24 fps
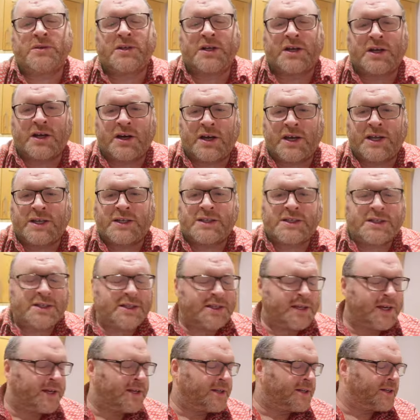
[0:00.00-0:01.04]
delight.
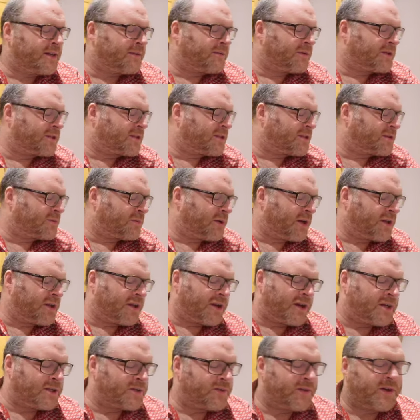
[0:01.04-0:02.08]
And it was just one of
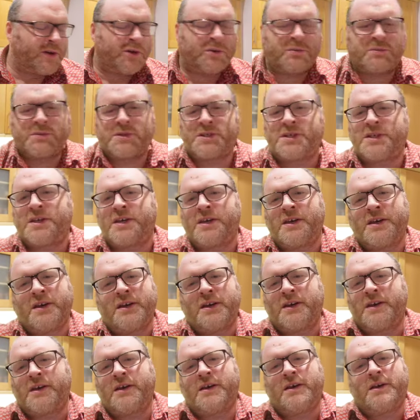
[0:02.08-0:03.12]
those films
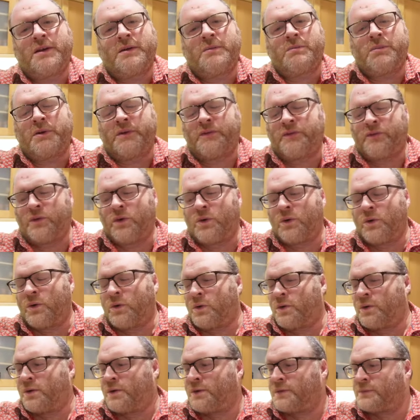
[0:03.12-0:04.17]

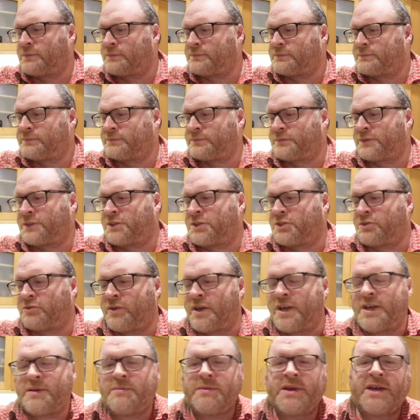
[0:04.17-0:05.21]
before
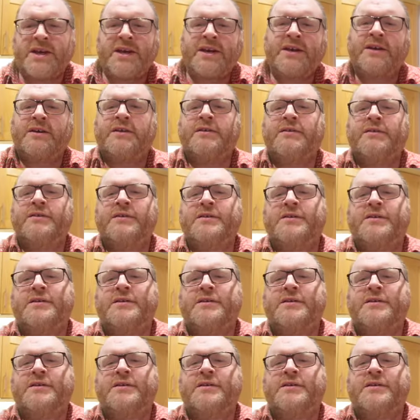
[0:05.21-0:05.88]
streaming and